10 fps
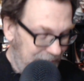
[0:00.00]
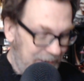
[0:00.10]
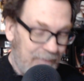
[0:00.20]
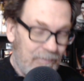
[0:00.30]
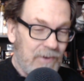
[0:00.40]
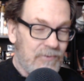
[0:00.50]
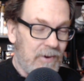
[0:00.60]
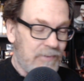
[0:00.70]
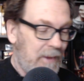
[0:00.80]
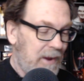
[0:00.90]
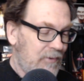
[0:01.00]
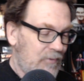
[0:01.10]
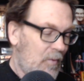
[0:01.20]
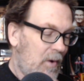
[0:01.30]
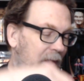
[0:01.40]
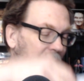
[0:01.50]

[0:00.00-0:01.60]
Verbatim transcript: Empire Strikes Back is one.